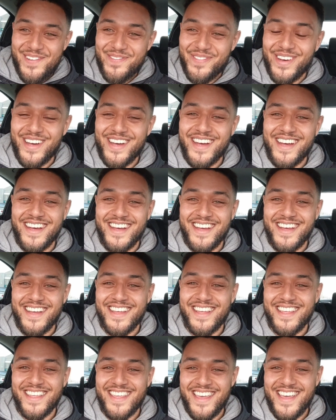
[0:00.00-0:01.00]

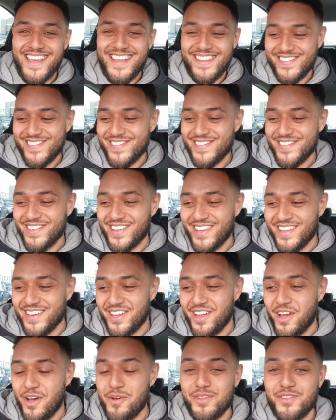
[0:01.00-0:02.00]
But yeah,
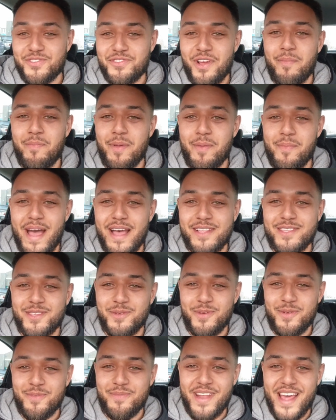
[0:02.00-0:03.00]
gonna go and drop it back
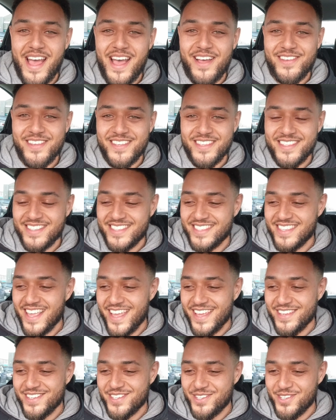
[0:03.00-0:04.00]
to him now,
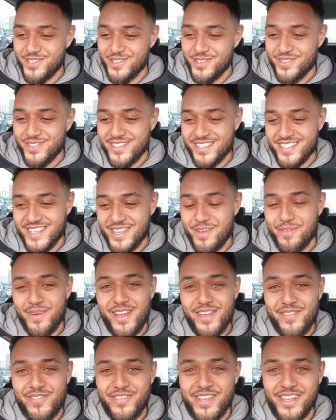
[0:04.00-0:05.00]
stage 2, and see
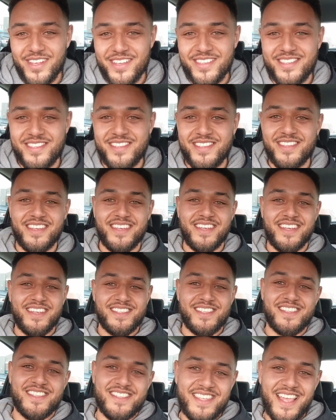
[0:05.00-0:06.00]
what he thinks.
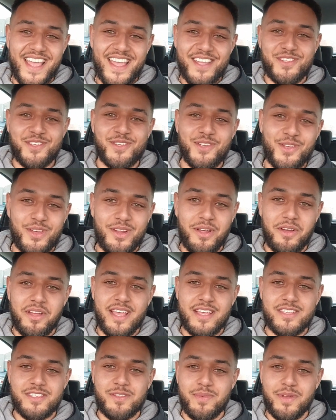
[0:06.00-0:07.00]
So stay tuned, I'll
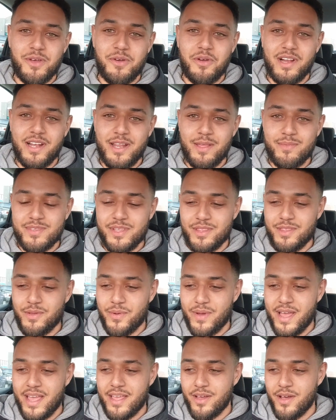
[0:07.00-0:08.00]
get some little clips on the
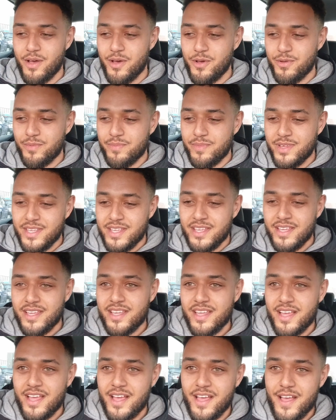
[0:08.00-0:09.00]
way home.
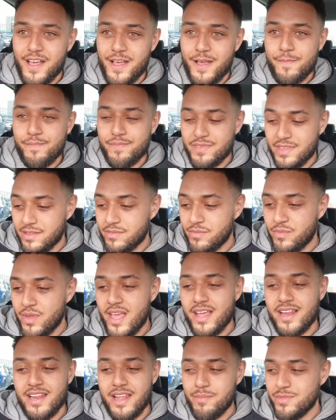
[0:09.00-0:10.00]
And
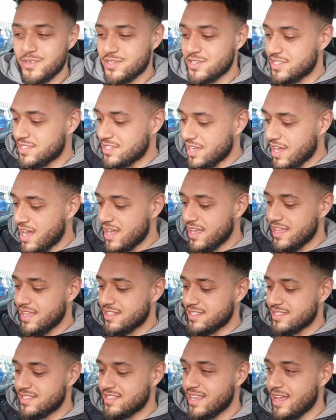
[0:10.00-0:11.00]
yeah, let me just start it
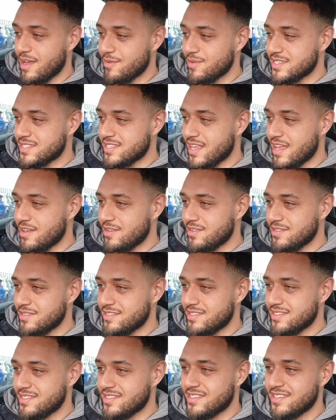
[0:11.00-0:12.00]
and see how it
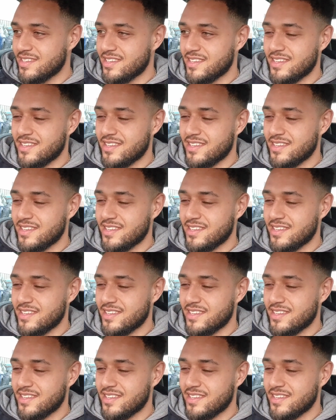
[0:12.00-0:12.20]
sounds.